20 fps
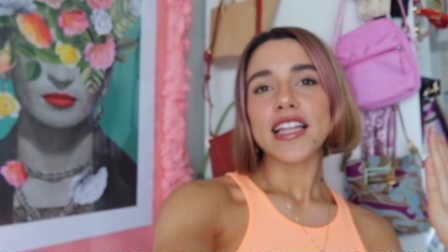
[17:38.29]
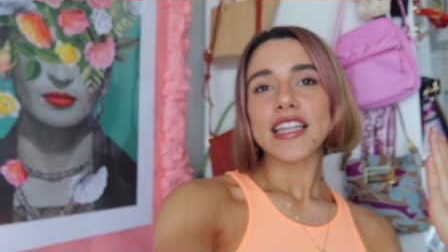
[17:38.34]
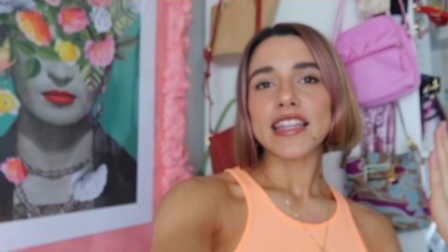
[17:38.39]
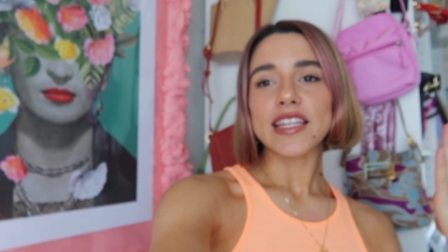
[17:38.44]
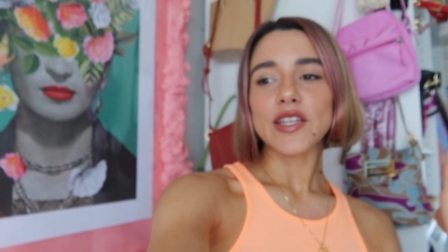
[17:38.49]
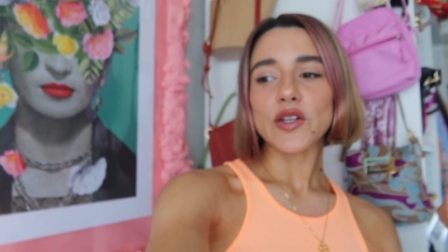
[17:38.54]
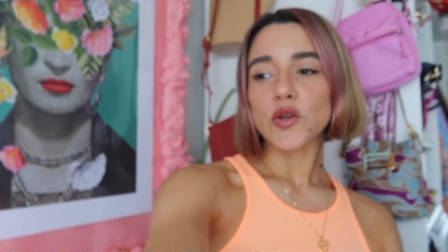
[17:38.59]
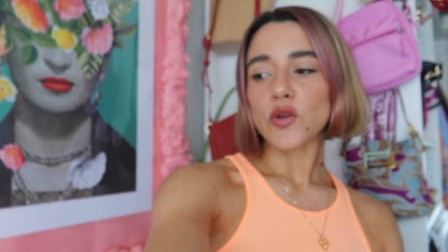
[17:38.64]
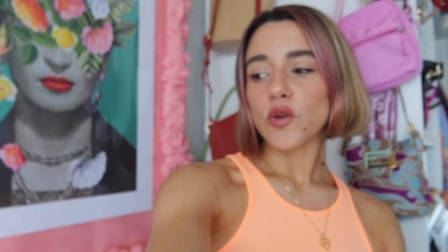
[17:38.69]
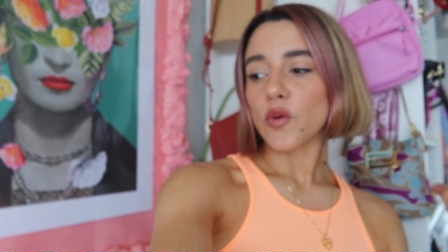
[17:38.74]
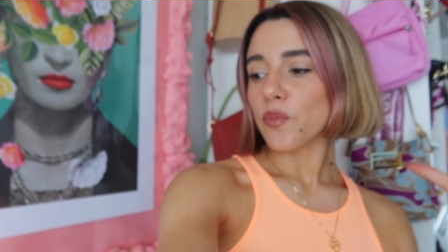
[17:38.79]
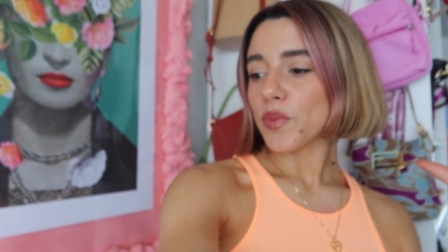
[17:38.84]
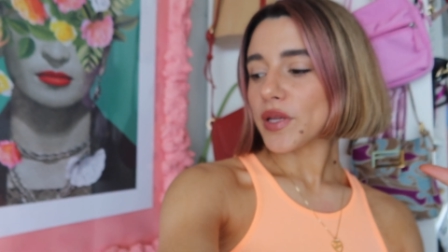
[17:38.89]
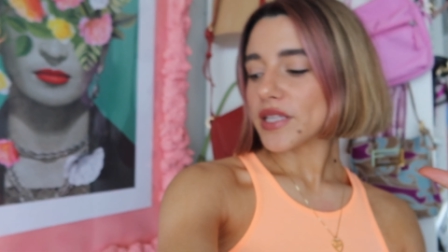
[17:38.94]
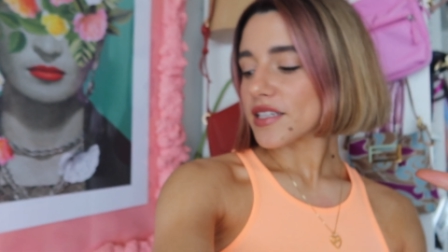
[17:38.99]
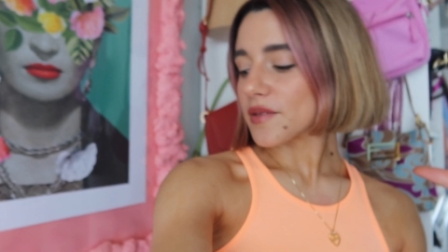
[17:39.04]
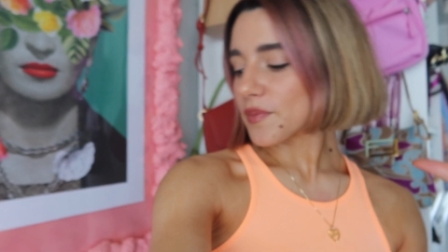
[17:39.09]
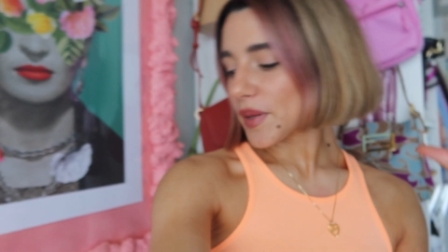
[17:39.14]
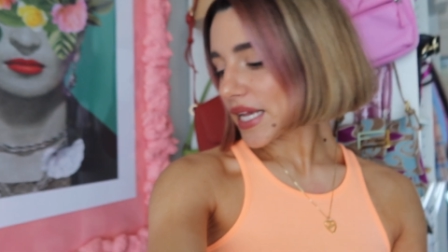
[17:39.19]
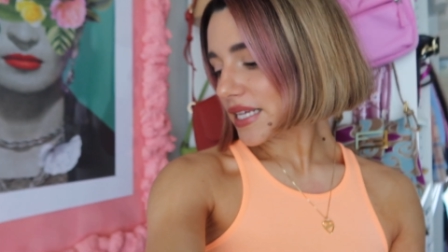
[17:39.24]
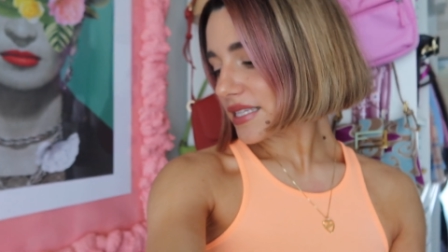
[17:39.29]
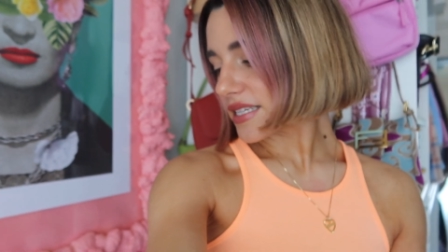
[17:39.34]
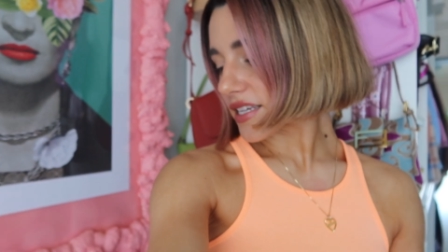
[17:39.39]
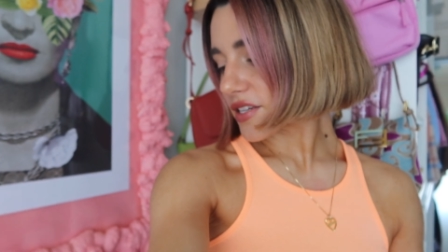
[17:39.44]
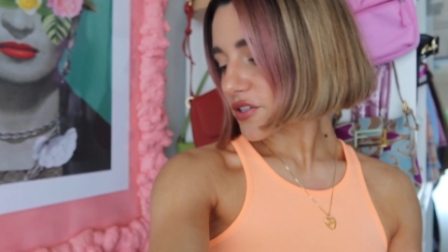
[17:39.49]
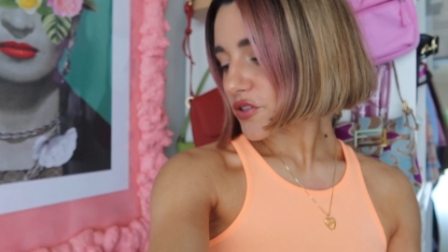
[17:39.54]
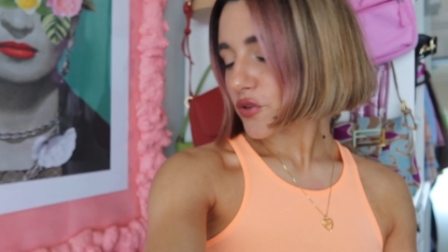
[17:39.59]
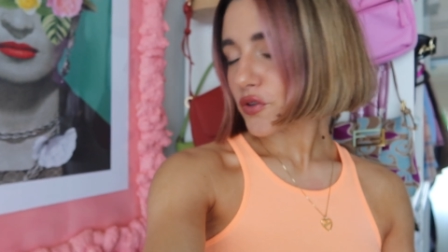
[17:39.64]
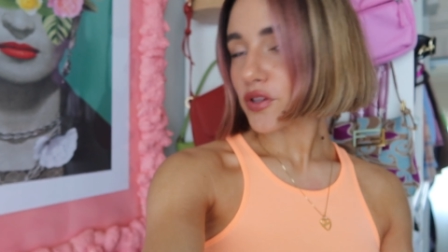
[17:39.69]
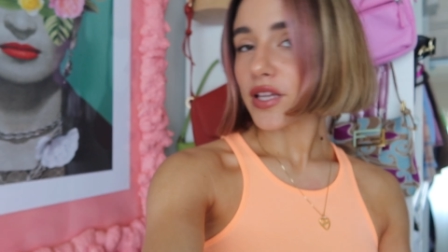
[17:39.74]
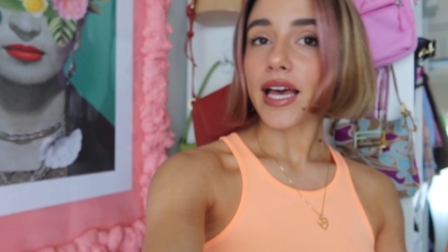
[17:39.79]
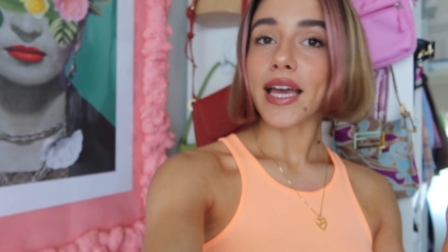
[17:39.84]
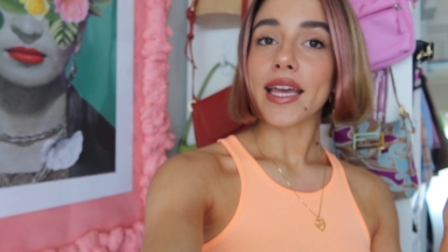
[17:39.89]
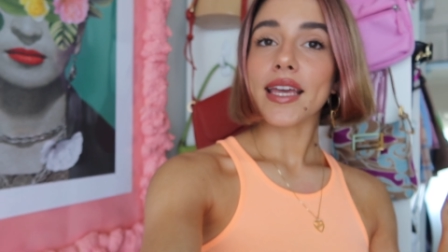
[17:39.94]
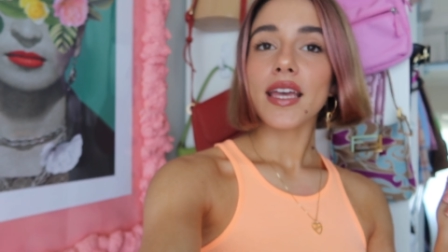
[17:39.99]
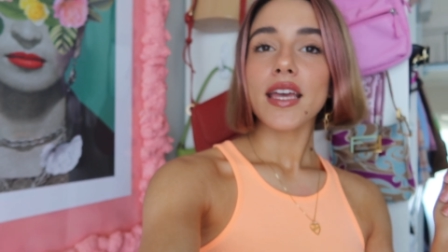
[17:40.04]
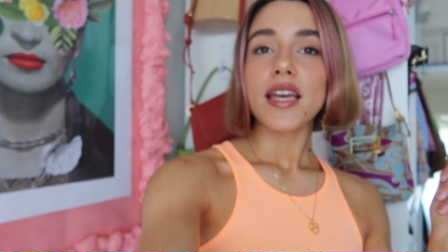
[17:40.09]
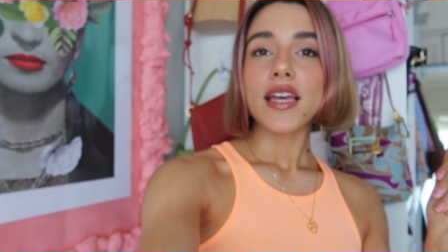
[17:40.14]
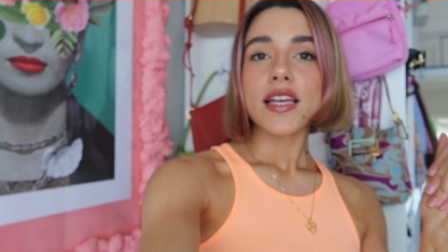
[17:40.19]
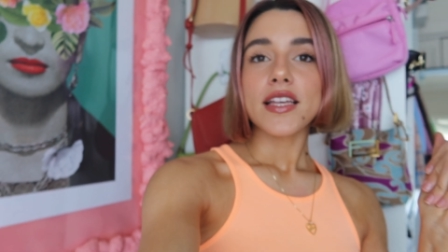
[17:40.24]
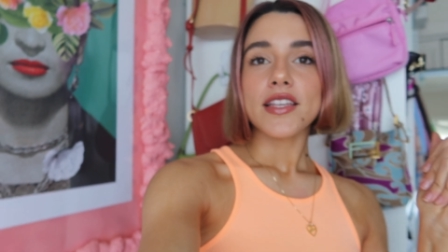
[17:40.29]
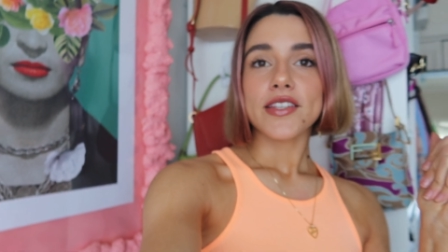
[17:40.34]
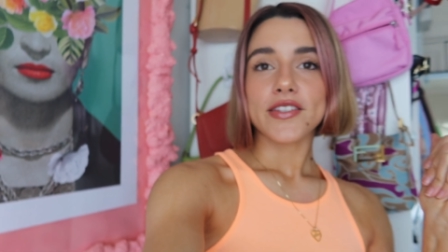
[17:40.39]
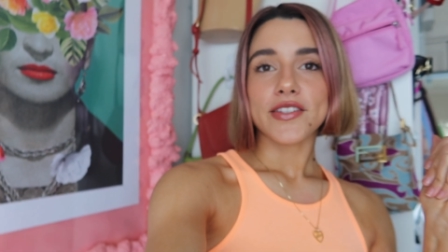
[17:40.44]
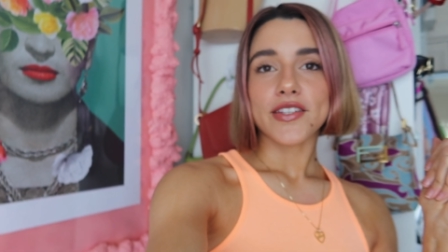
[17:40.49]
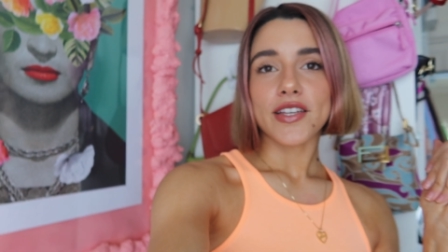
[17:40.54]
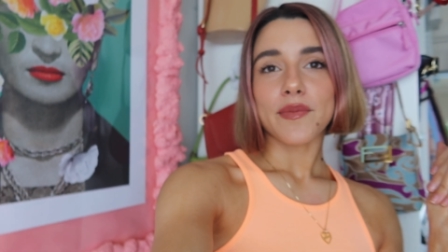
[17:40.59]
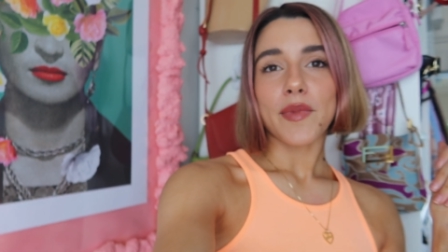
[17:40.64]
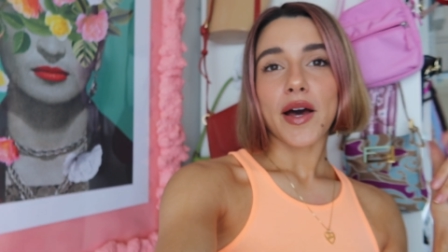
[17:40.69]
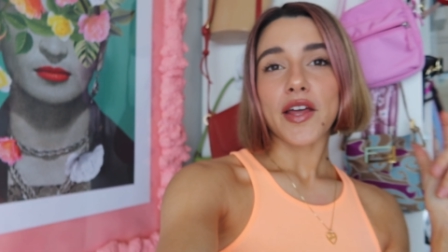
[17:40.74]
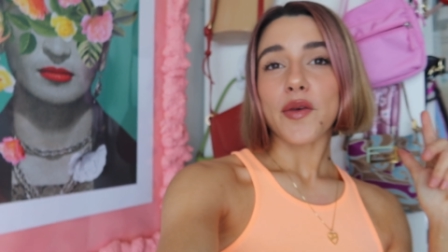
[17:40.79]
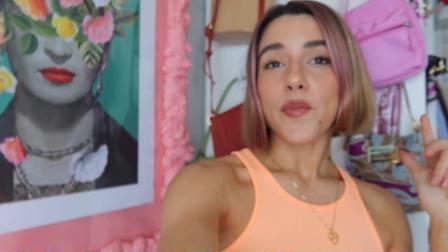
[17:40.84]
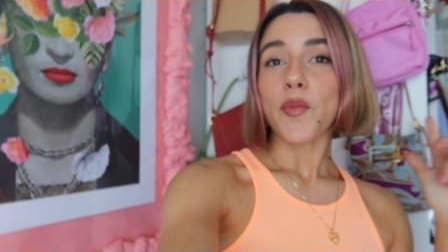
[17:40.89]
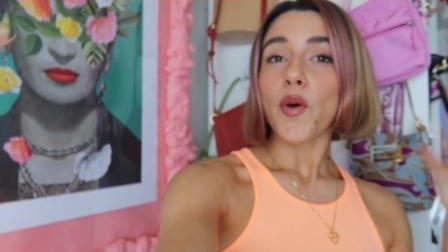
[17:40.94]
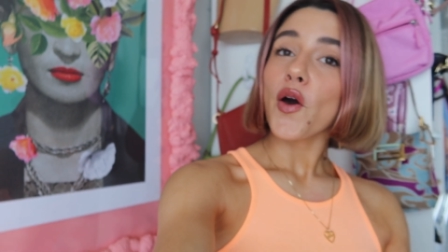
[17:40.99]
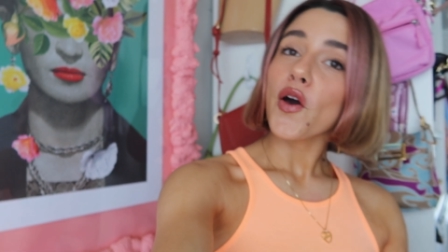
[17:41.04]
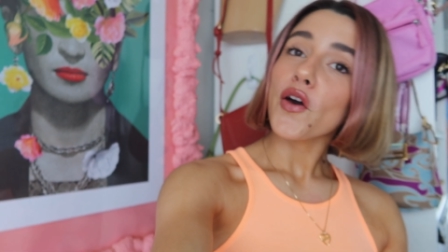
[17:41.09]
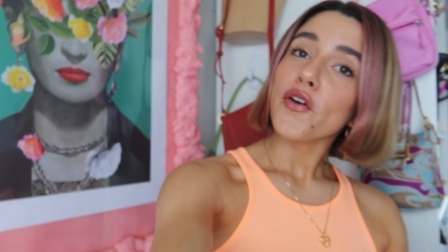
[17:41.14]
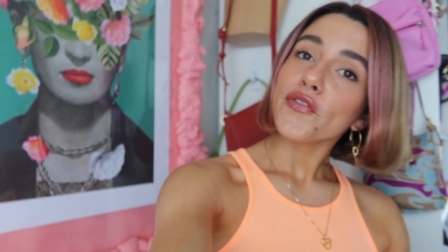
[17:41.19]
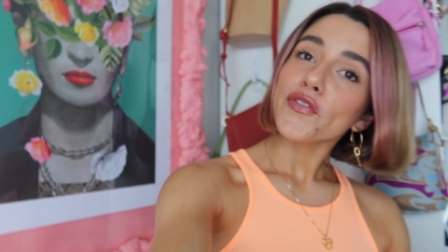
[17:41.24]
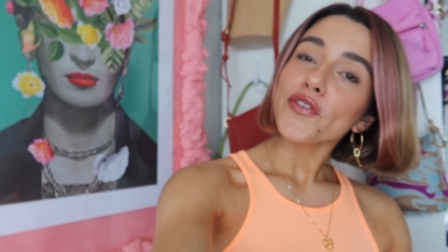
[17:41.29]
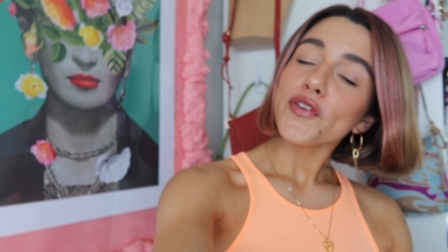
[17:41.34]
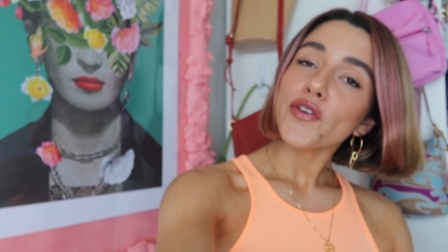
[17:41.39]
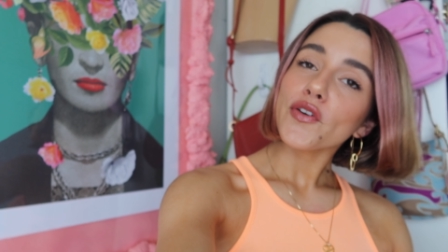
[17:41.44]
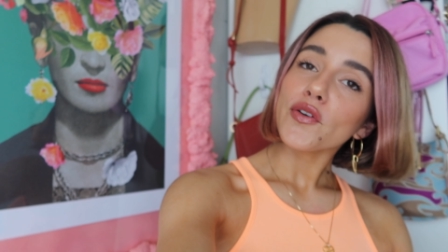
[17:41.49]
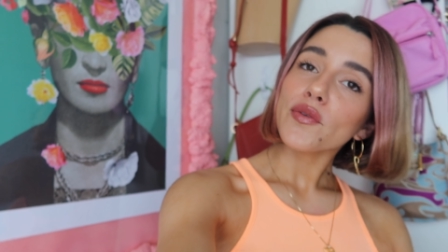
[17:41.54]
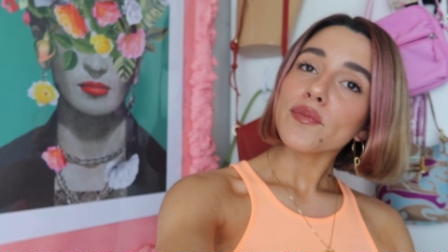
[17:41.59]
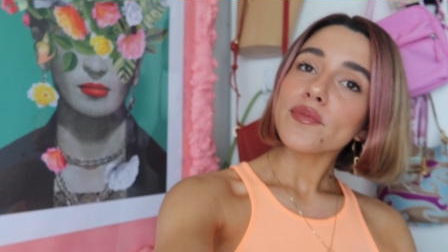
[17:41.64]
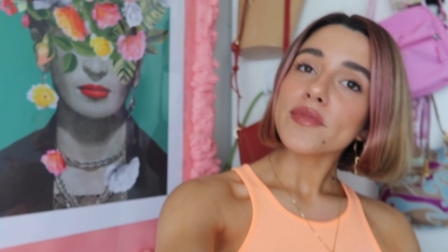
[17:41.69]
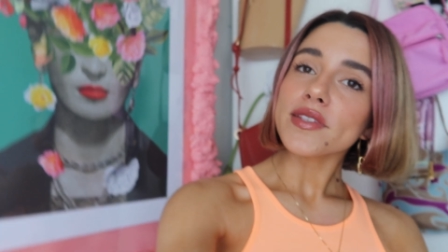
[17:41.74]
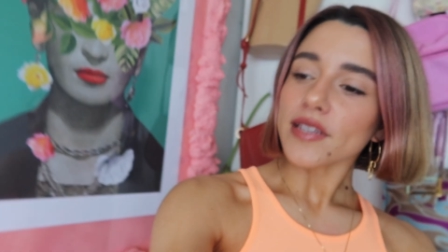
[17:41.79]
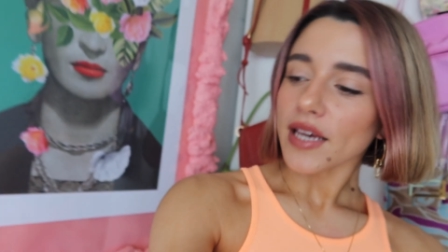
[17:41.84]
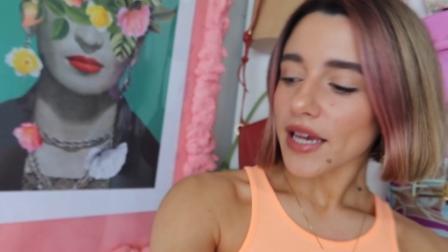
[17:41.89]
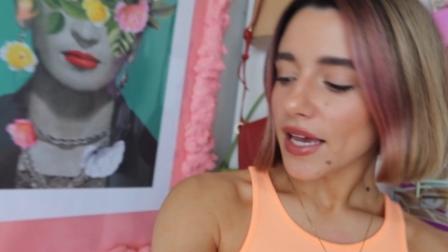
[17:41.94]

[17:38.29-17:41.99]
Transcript: little bits and pieces, so like some other perfumes. I